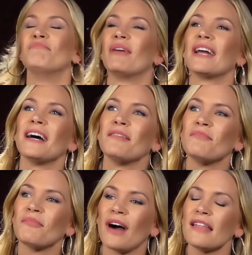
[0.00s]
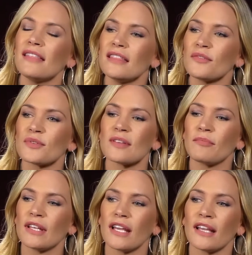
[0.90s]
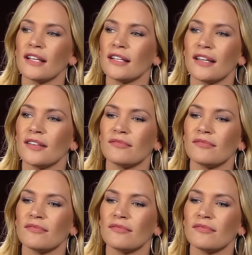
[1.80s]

But I think there was something